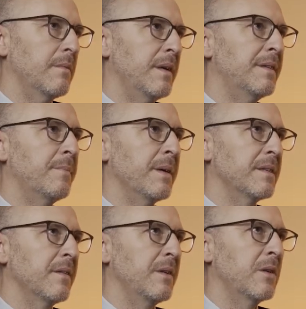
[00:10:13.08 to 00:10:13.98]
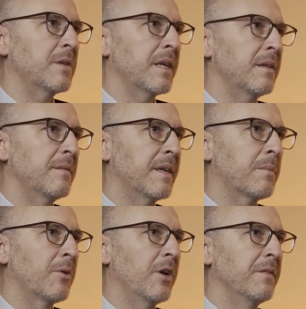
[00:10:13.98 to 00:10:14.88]
It depends. When you
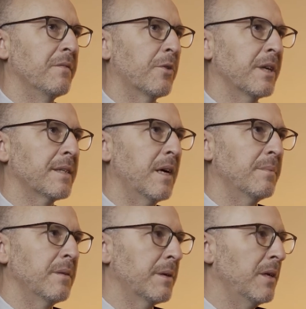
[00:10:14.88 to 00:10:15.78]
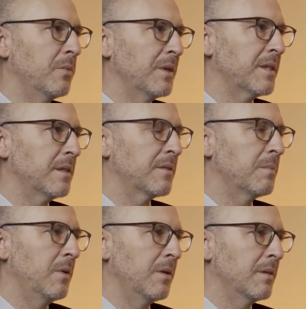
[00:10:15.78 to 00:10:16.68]
take Berlin, for example, Berlin was a
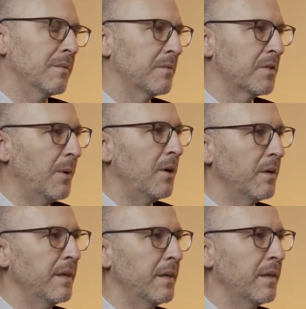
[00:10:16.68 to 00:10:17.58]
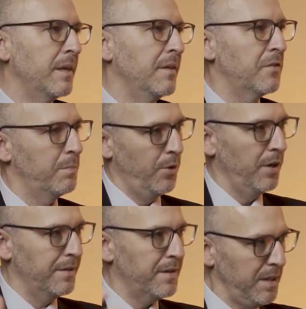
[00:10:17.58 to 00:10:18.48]
small East
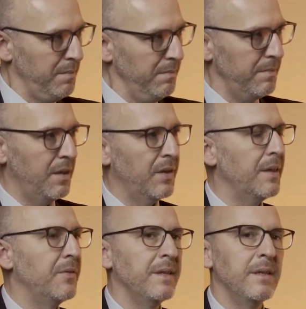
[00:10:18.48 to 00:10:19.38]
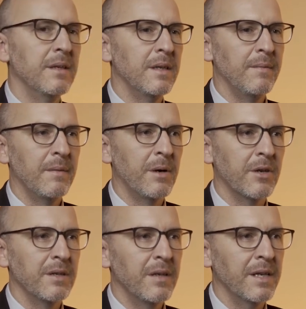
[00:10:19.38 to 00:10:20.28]
Berlin team, and then the
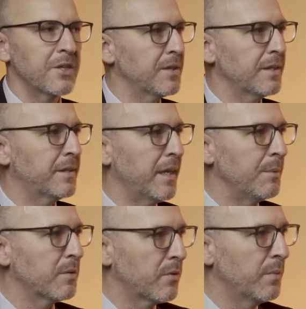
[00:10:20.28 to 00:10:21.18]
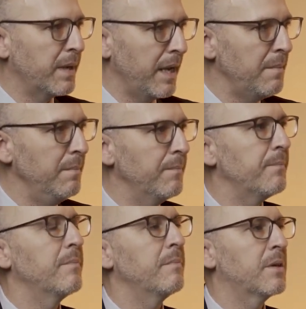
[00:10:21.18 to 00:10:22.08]
American Anschutz Entertainment Group came
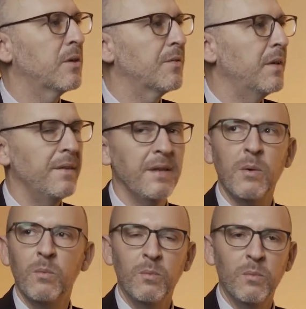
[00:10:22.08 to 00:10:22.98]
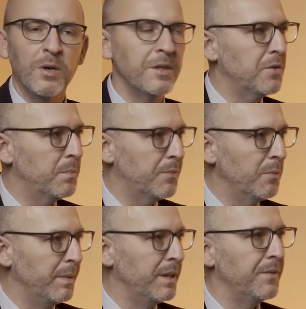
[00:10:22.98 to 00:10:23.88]
because they wanted to
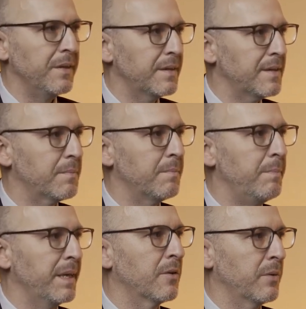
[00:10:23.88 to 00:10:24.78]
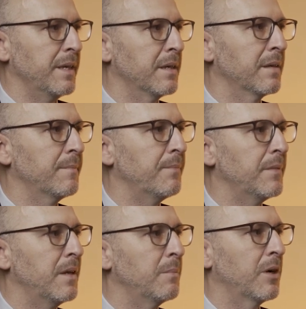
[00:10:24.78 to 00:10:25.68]
build this big arena
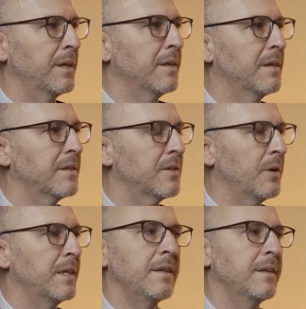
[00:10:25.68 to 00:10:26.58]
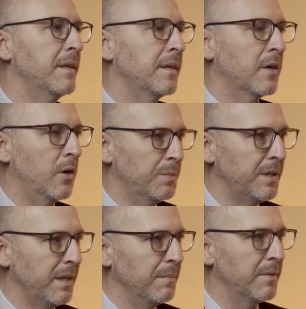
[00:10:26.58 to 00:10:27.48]
in Berlin. So, and they needed a home
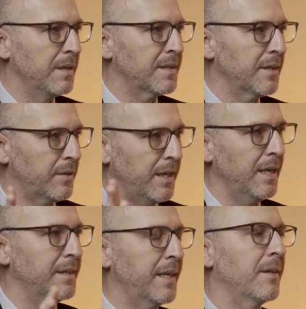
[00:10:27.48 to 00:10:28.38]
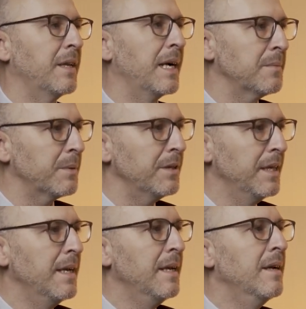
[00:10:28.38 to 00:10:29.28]
team. And I said, okay, I'll take the Eisbären
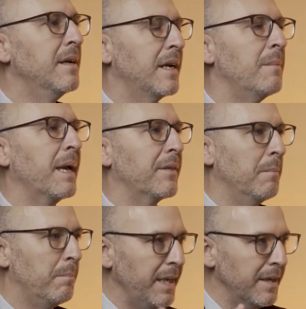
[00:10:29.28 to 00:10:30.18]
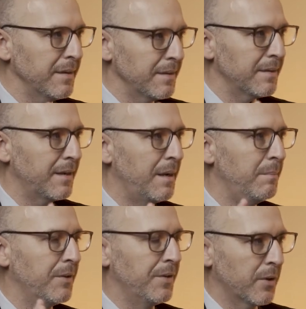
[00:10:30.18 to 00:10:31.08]
and I make them big. I
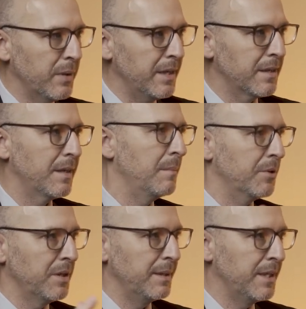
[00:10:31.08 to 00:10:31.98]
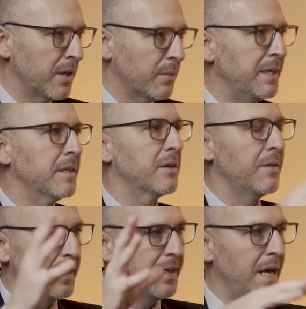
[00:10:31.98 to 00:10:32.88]
built the arena, and I put them in the arena,
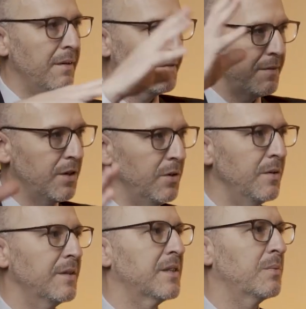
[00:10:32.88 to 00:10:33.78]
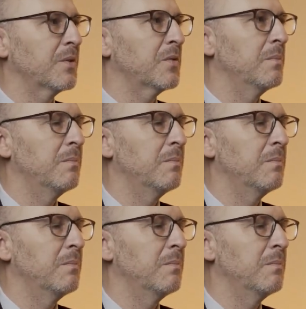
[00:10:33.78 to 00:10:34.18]
and then I have, this was